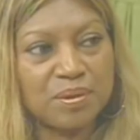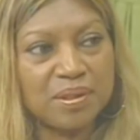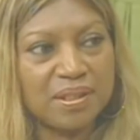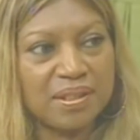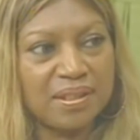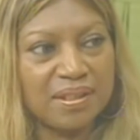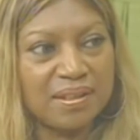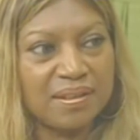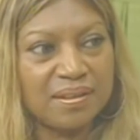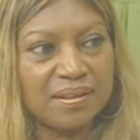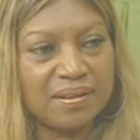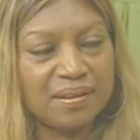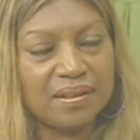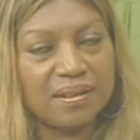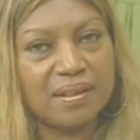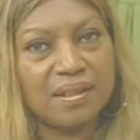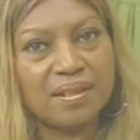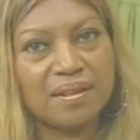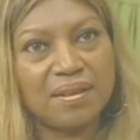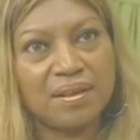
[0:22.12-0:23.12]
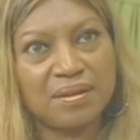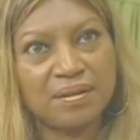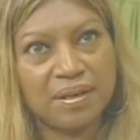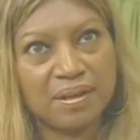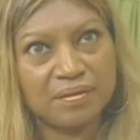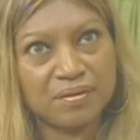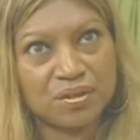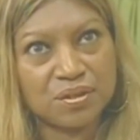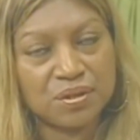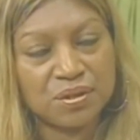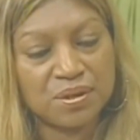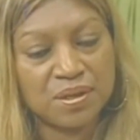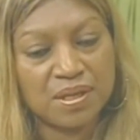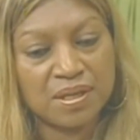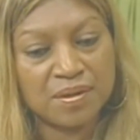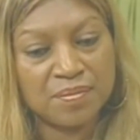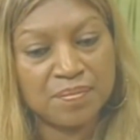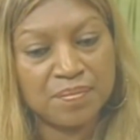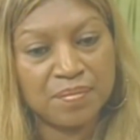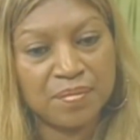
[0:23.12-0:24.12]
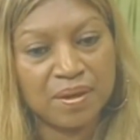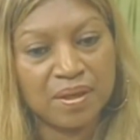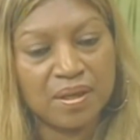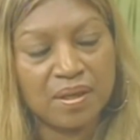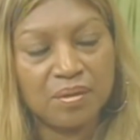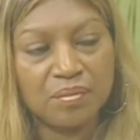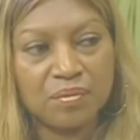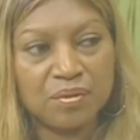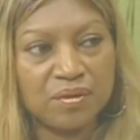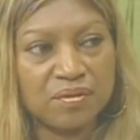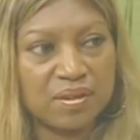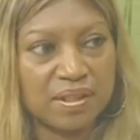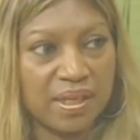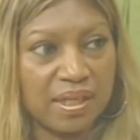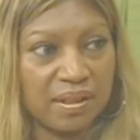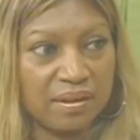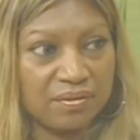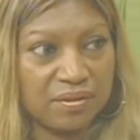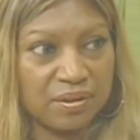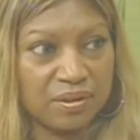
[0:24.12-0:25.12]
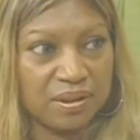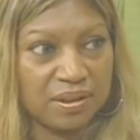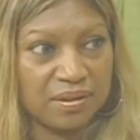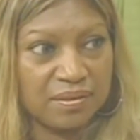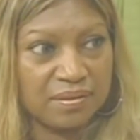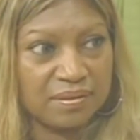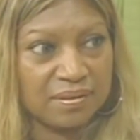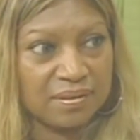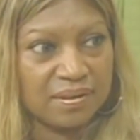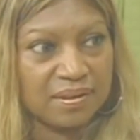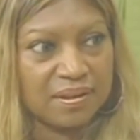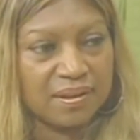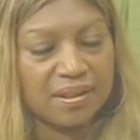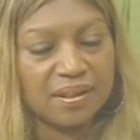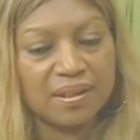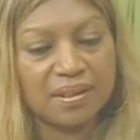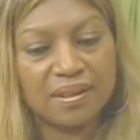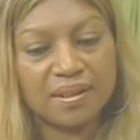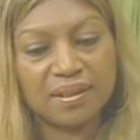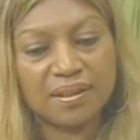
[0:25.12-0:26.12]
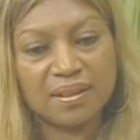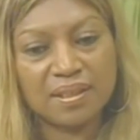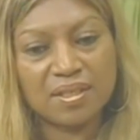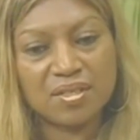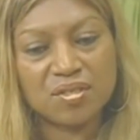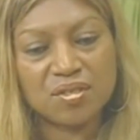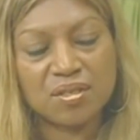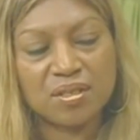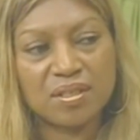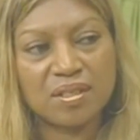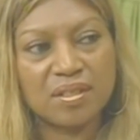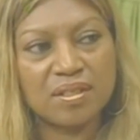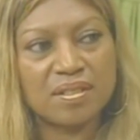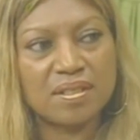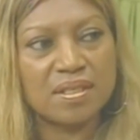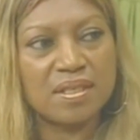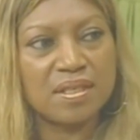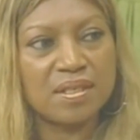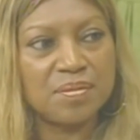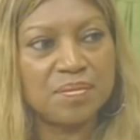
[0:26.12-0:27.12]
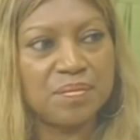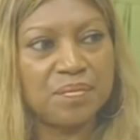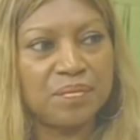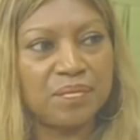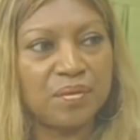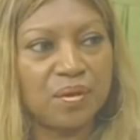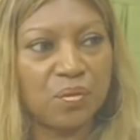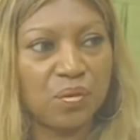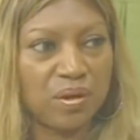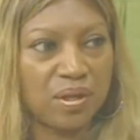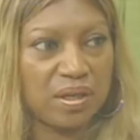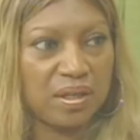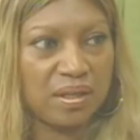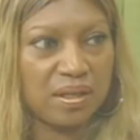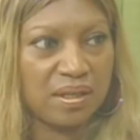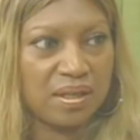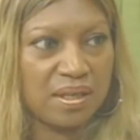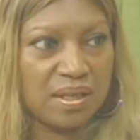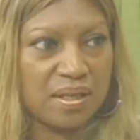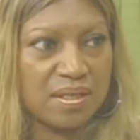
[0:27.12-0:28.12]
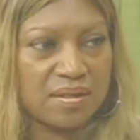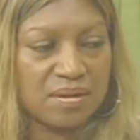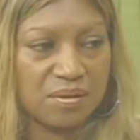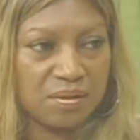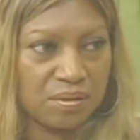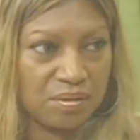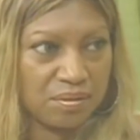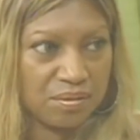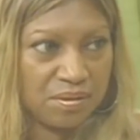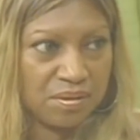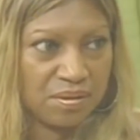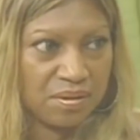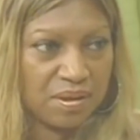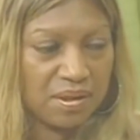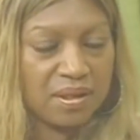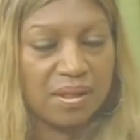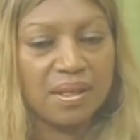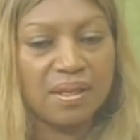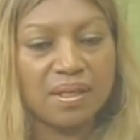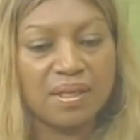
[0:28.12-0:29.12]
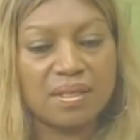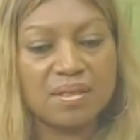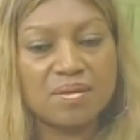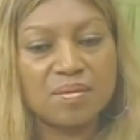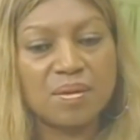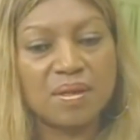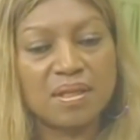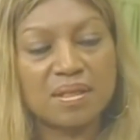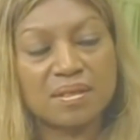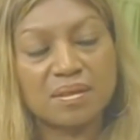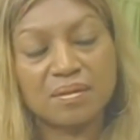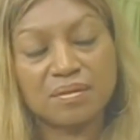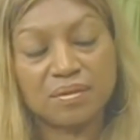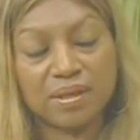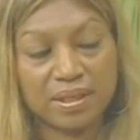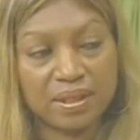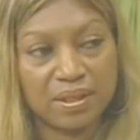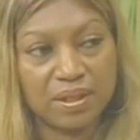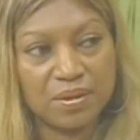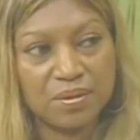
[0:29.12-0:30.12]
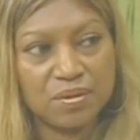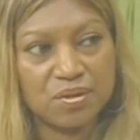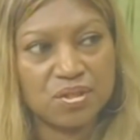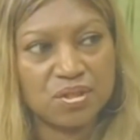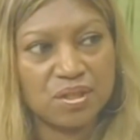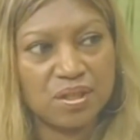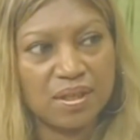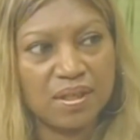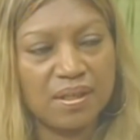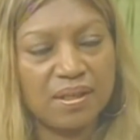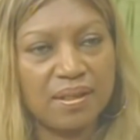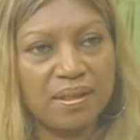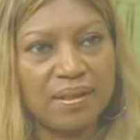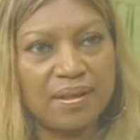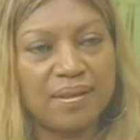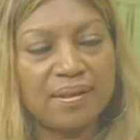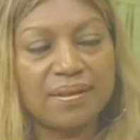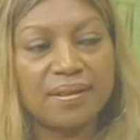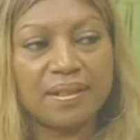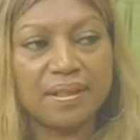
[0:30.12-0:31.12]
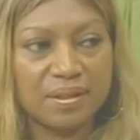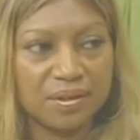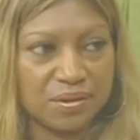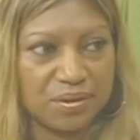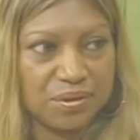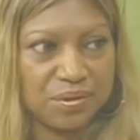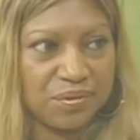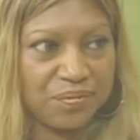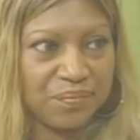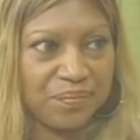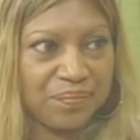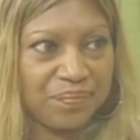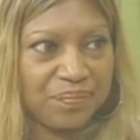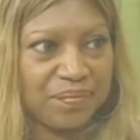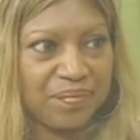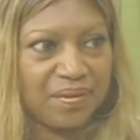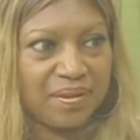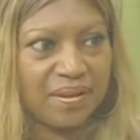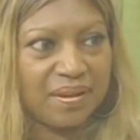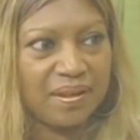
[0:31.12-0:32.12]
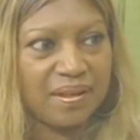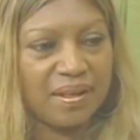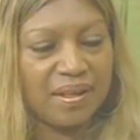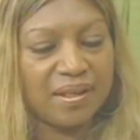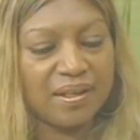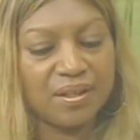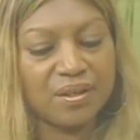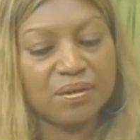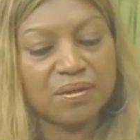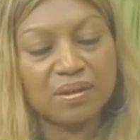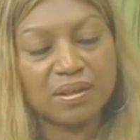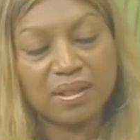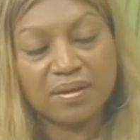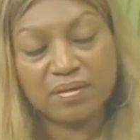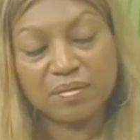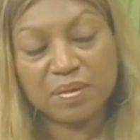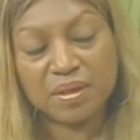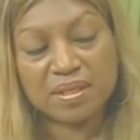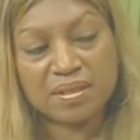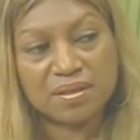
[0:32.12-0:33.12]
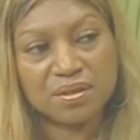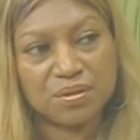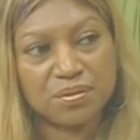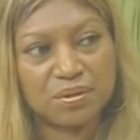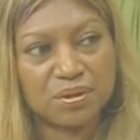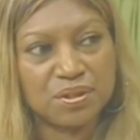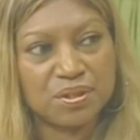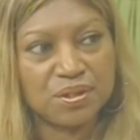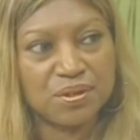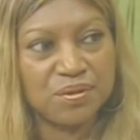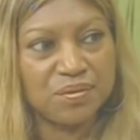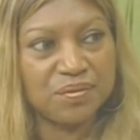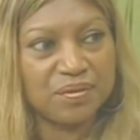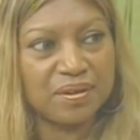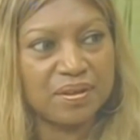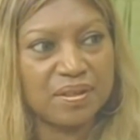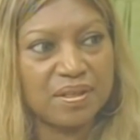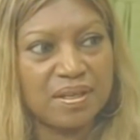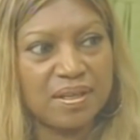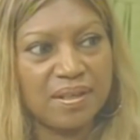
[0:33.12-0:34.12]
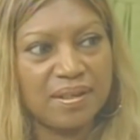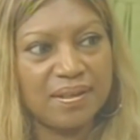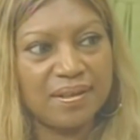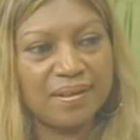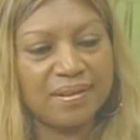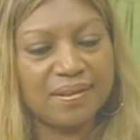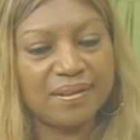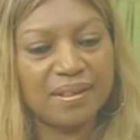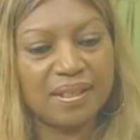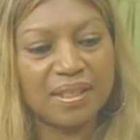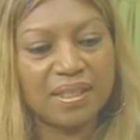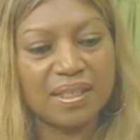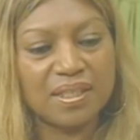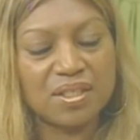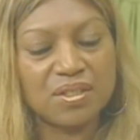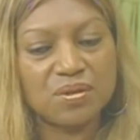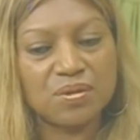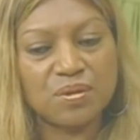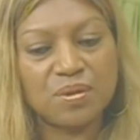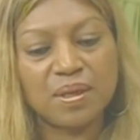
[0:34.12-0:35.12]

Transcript: England. I thereafter moved to California, and I started working as an author as well as a writing coach and editor. I currently have a base in Toronto, and I'd like to